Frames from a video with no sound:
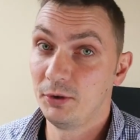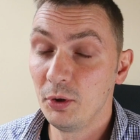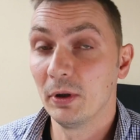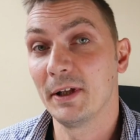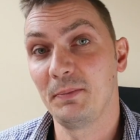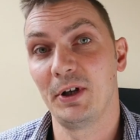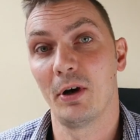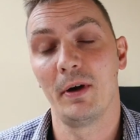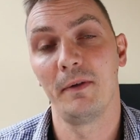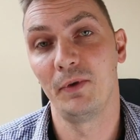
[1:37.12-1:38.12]
do let me
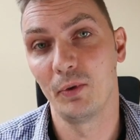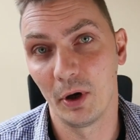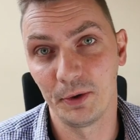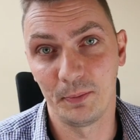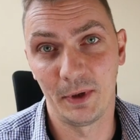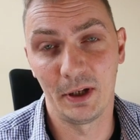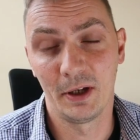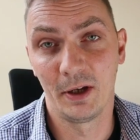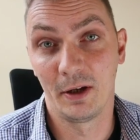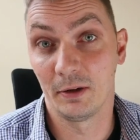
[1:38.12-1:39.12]
know if you want me,
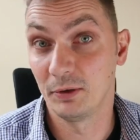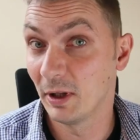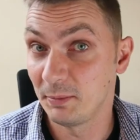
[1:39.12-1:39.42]
do